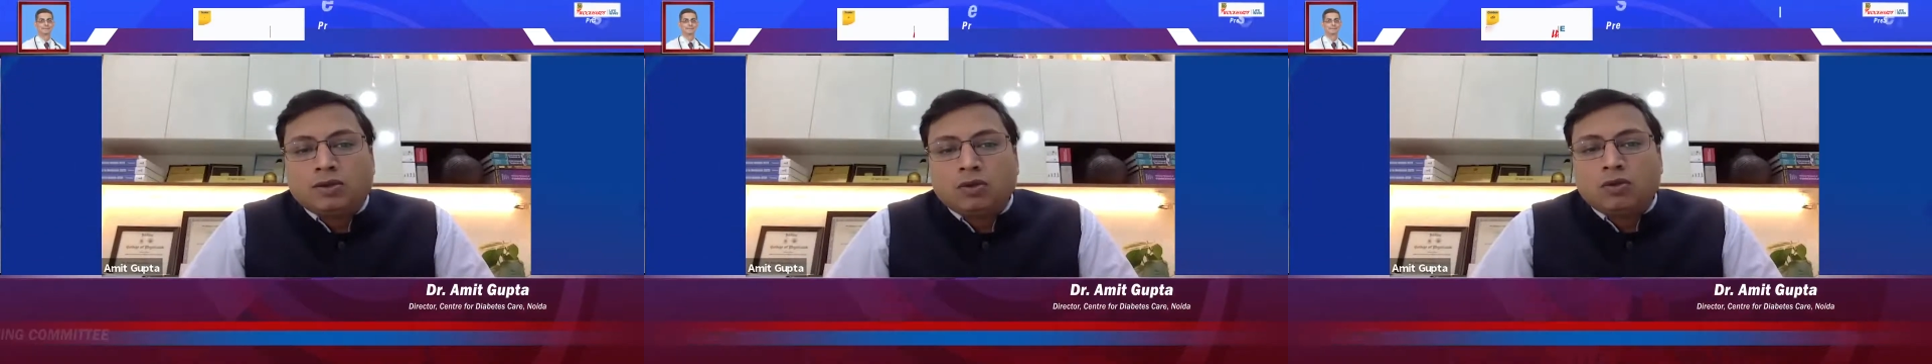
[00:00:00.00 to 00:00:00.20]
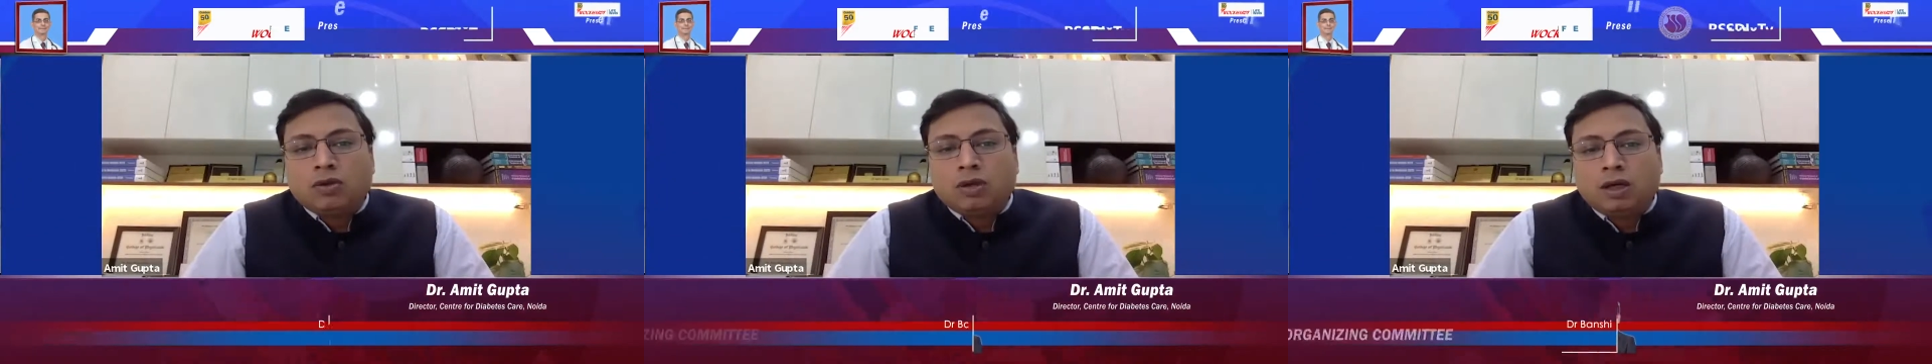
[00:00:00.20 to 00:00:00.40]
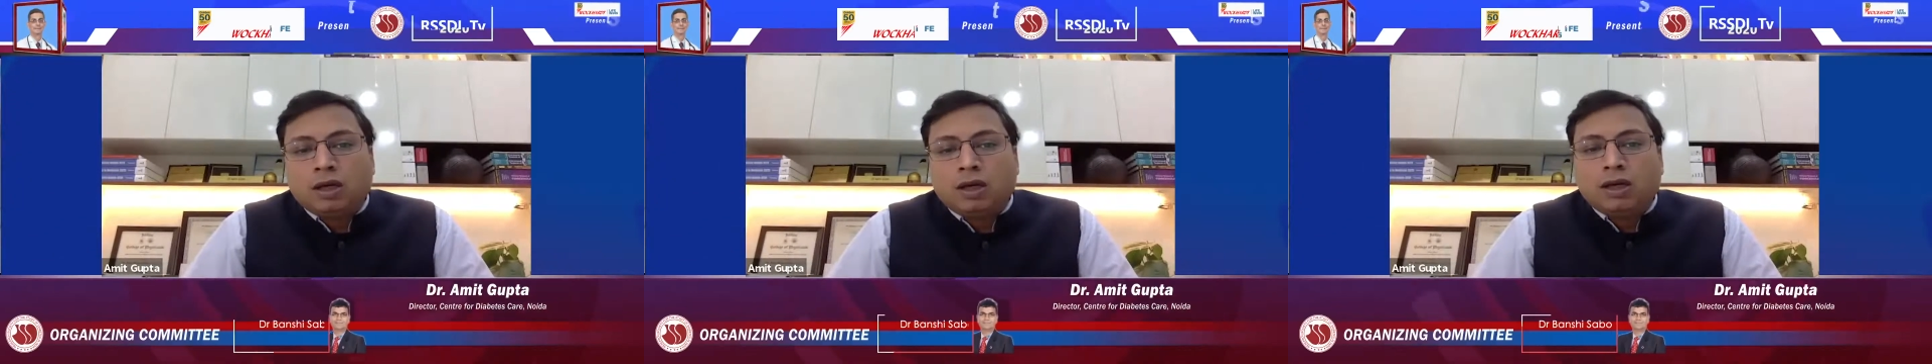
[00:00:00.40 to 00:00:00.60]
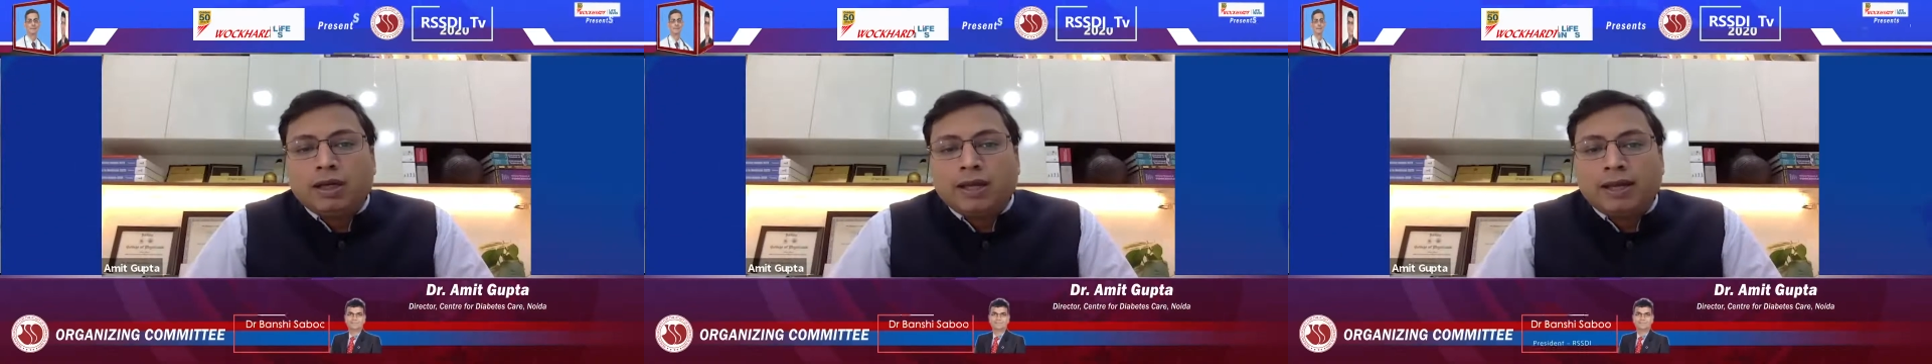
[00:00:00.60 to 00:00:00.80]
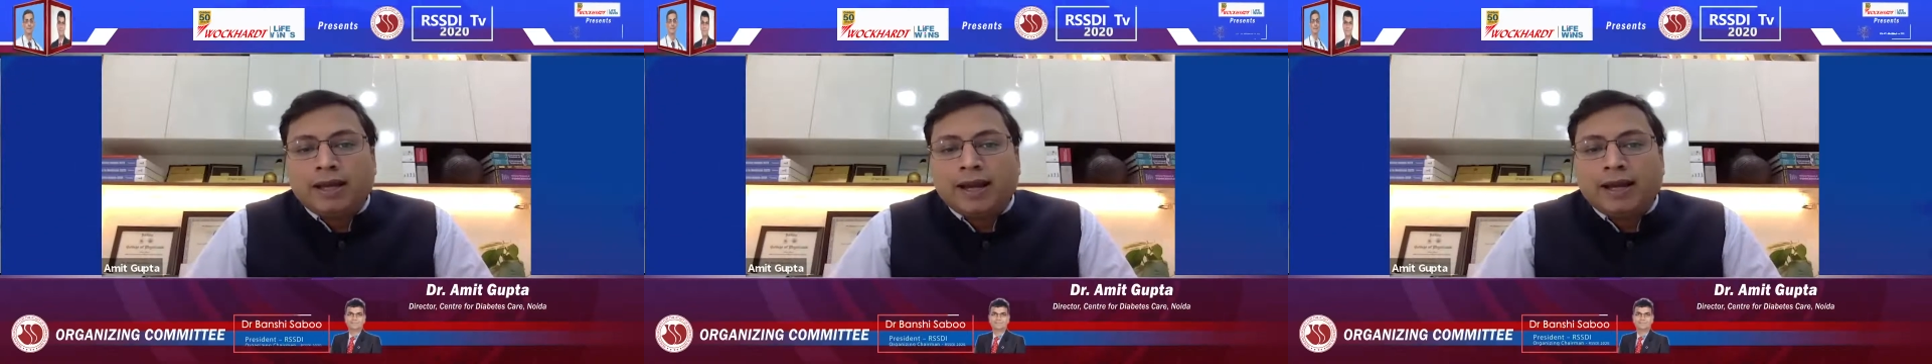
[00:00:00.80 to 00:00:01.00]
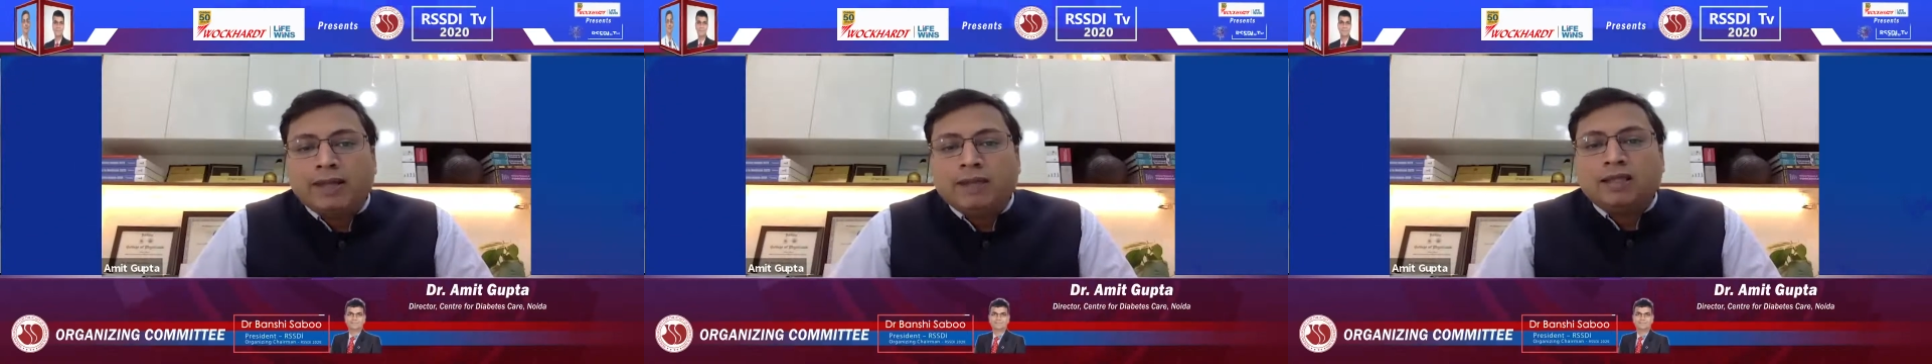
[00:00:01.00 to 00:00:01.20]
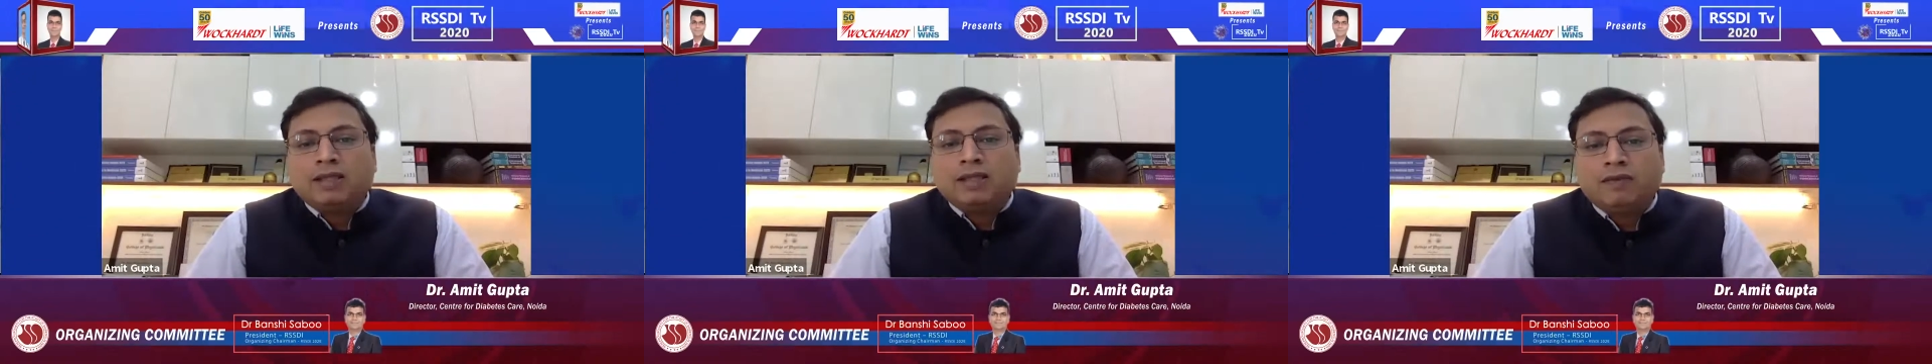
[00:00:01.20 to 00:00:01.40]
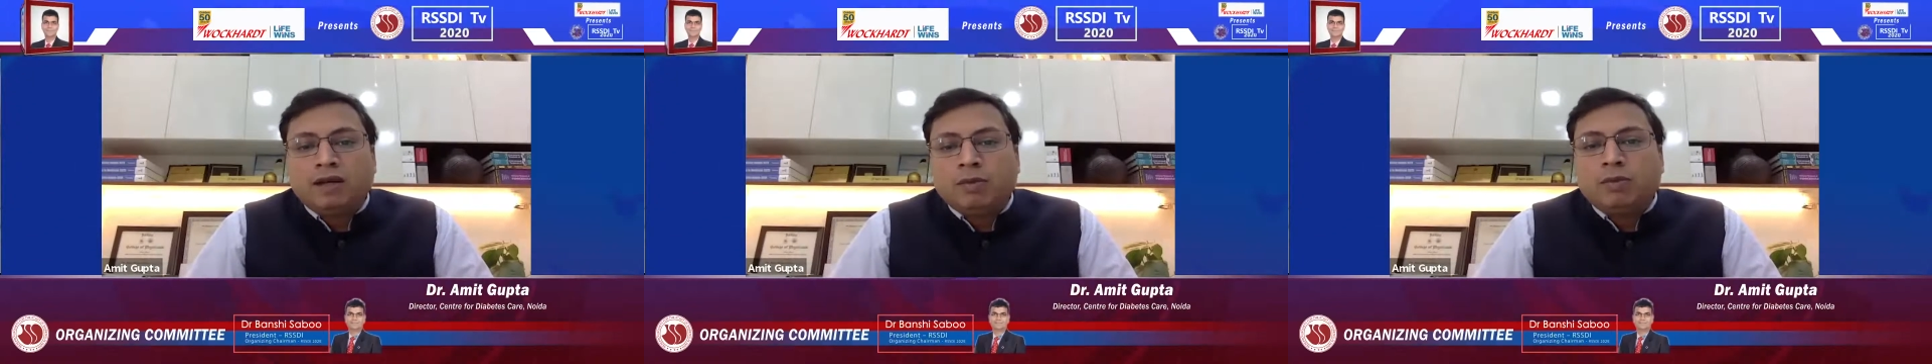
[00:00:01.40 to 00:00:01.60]
So a guidance is
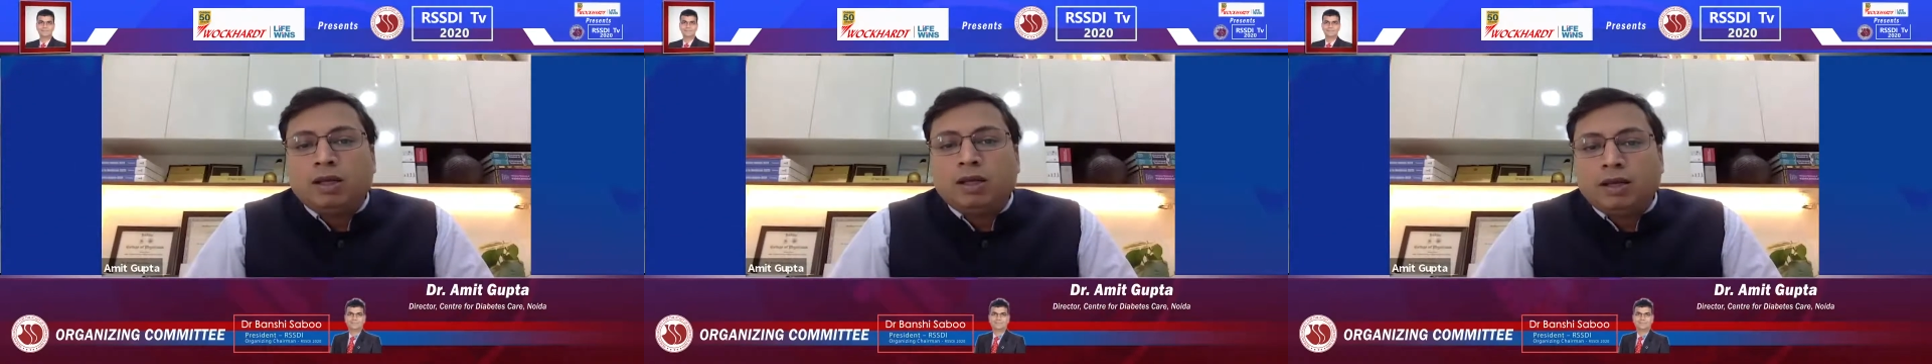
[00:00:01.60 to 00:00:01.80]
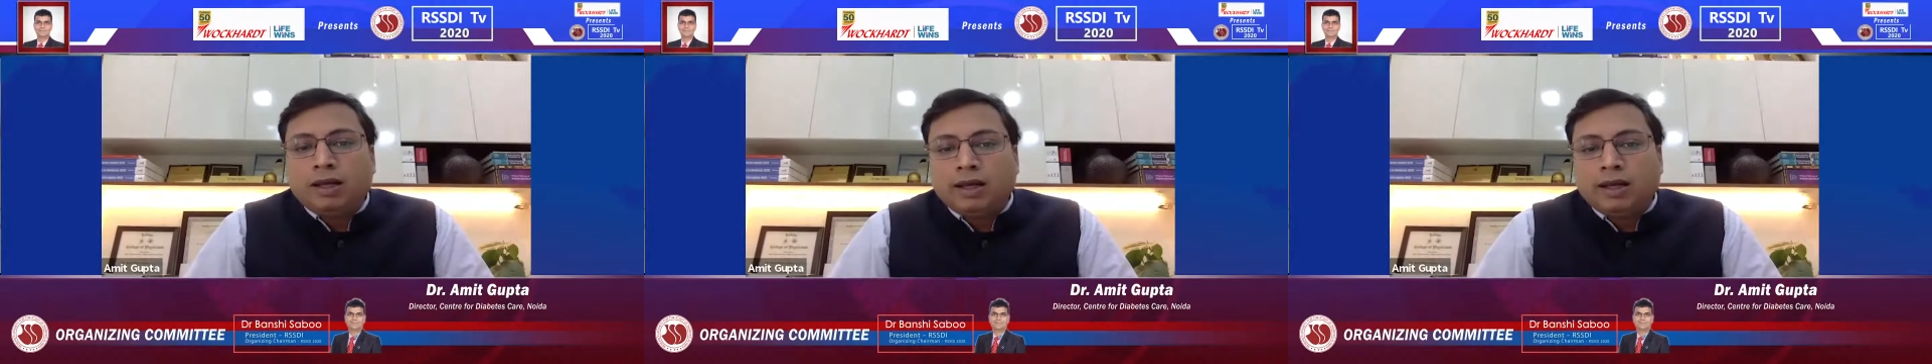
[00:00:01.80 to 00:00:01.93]
available,